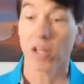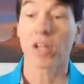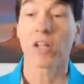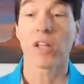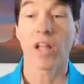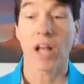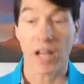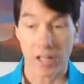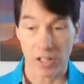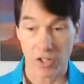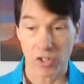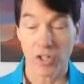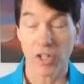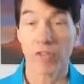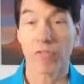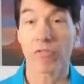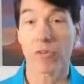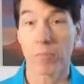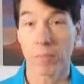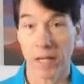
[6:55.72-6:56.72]
a lot of good
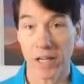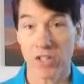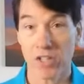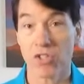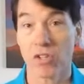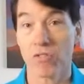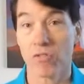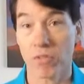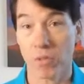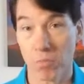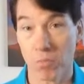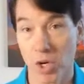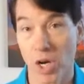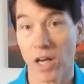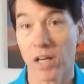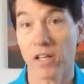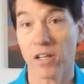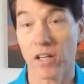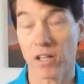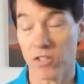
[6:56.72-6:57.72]
information from
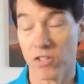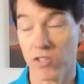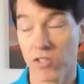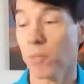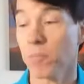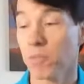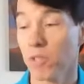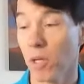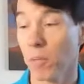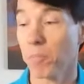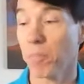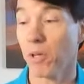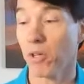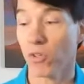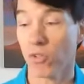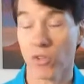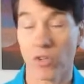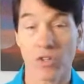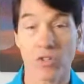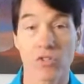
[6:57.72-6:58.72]
Ron and us comes up
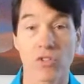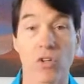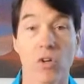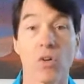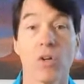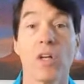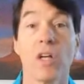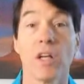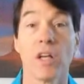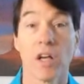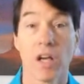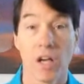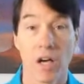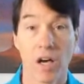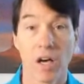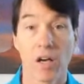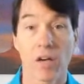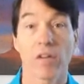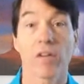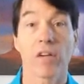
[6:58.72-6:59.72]
under there. So
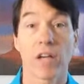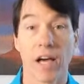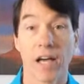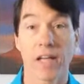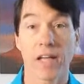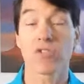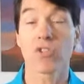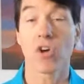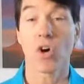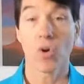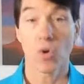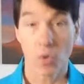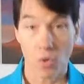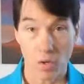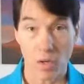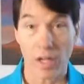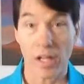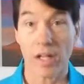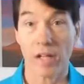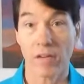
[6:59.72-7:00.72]
guys,
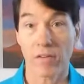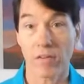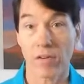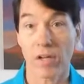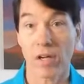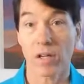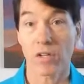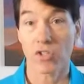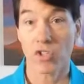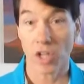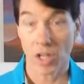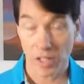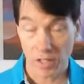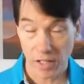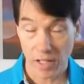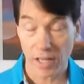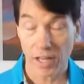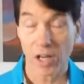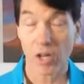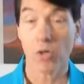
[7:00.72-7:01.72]
go and check
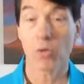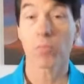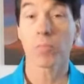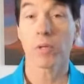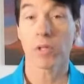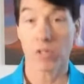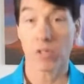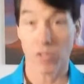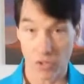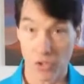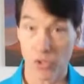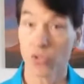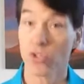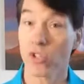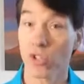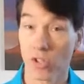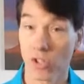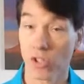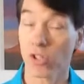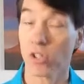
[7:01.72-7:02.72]
that out, but you
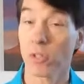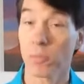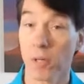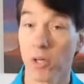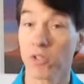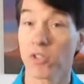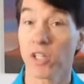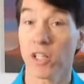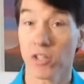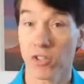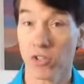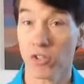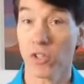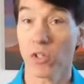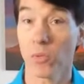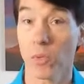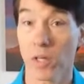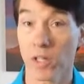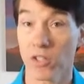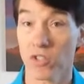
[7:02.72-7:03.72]
should learn about
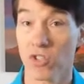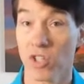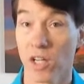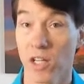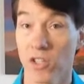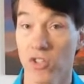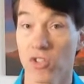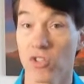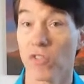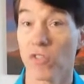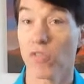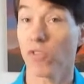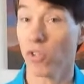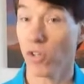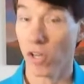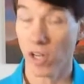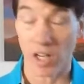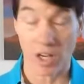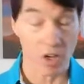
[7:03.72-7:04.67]
1031 exchanges if you're at